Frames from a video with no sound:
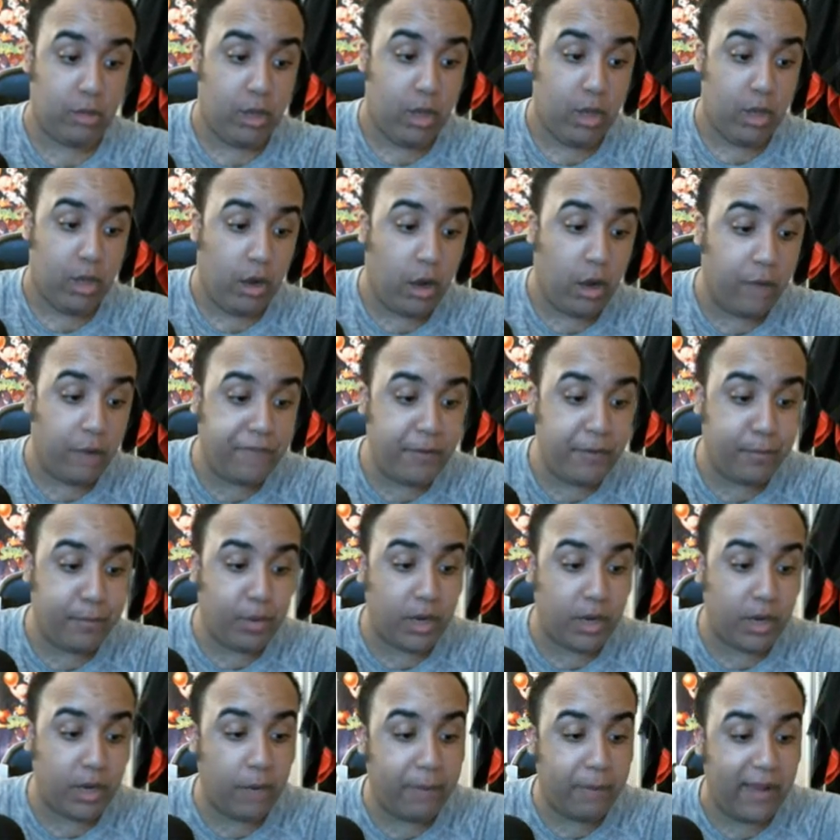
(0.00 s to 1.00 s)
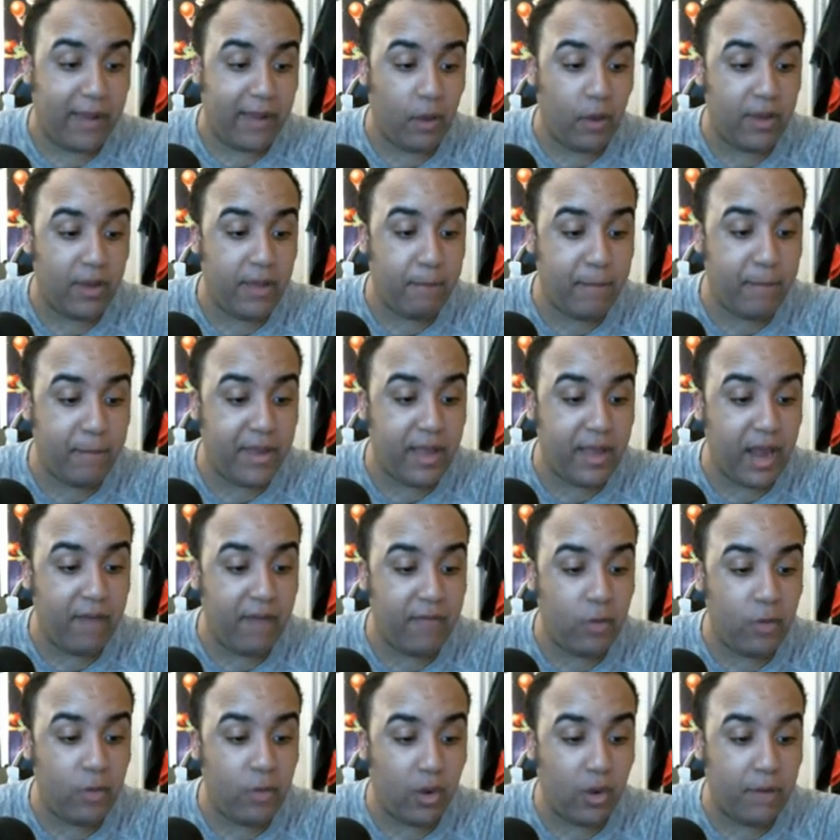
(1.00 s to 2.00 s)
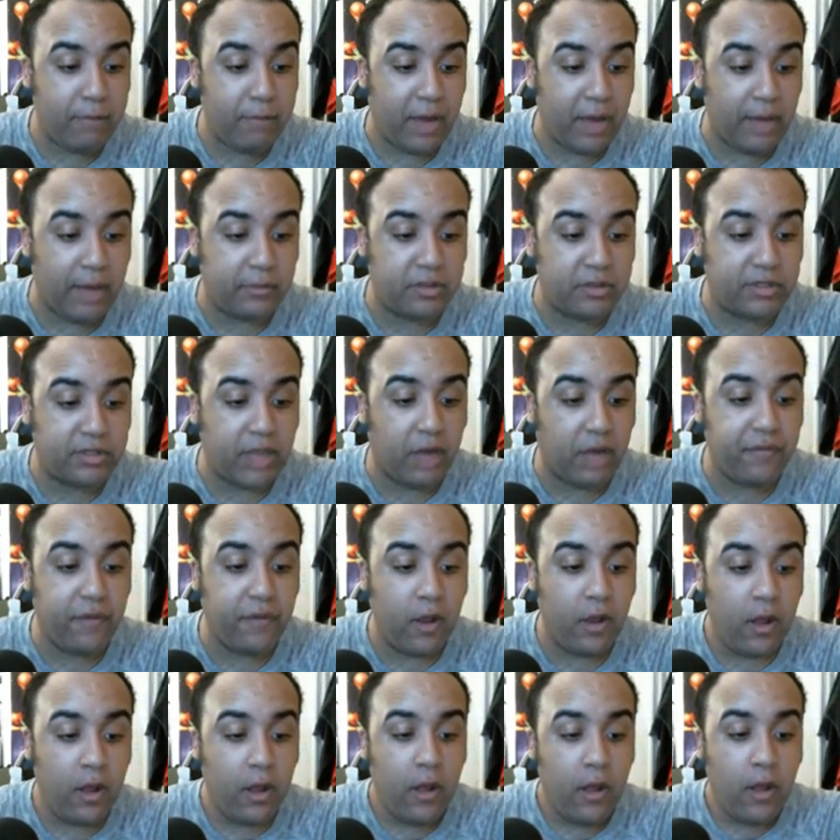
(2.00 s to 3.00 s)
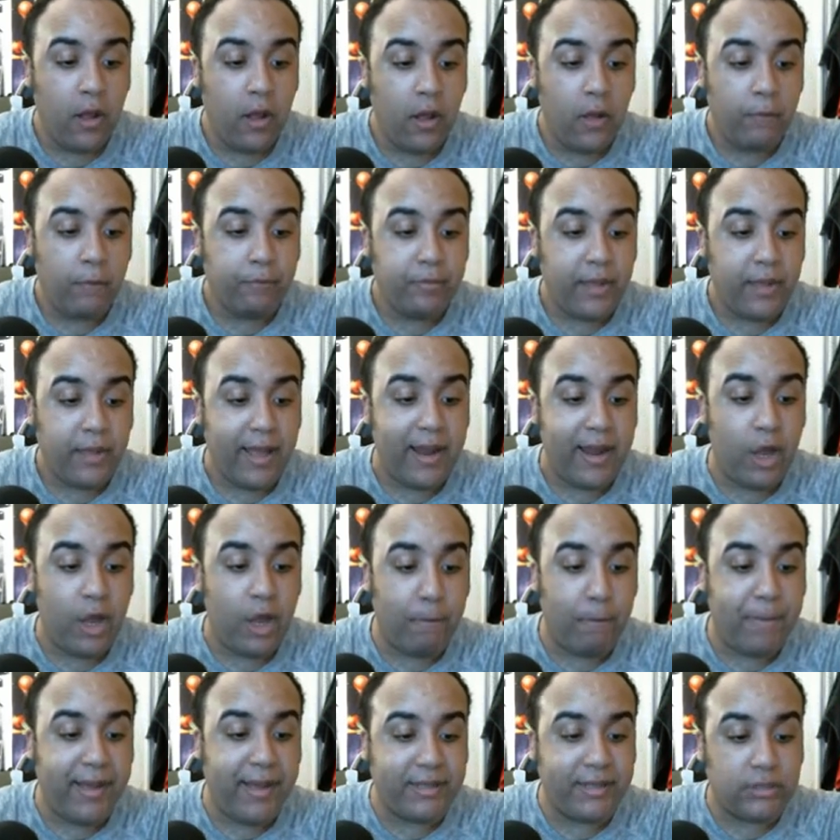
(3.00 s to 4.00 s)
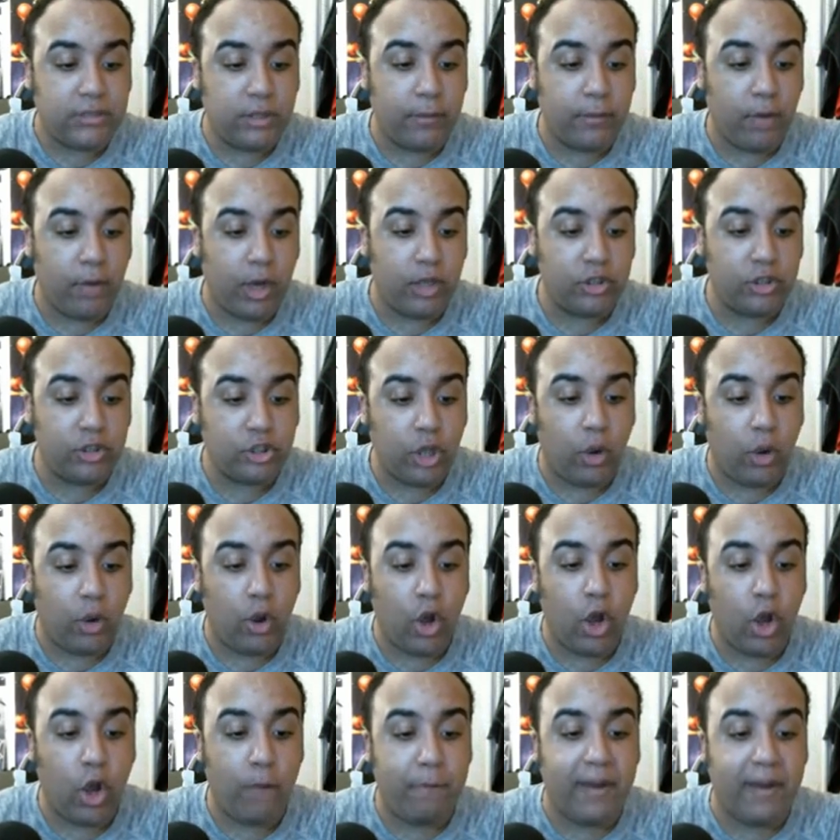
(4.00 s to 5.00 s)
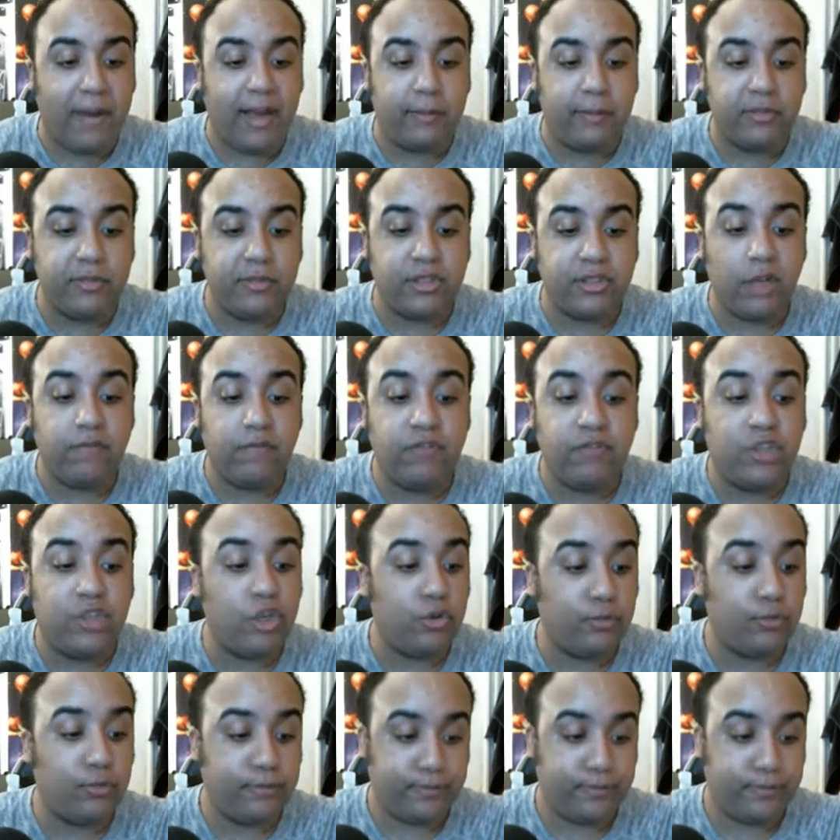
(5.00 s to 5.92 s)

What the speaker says: Kofi brought up how he beat everyone by himself and he'll beat Samoa Joe all by himself too.